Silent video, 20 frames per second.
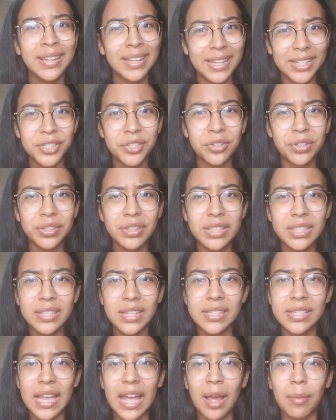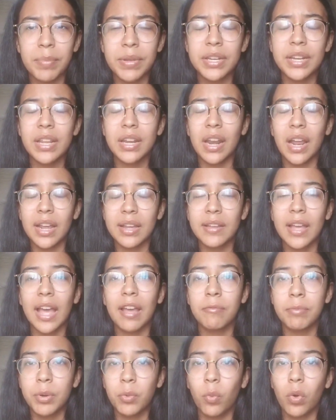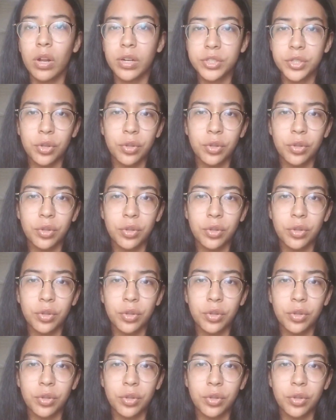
it certainly does happen. And I have been walked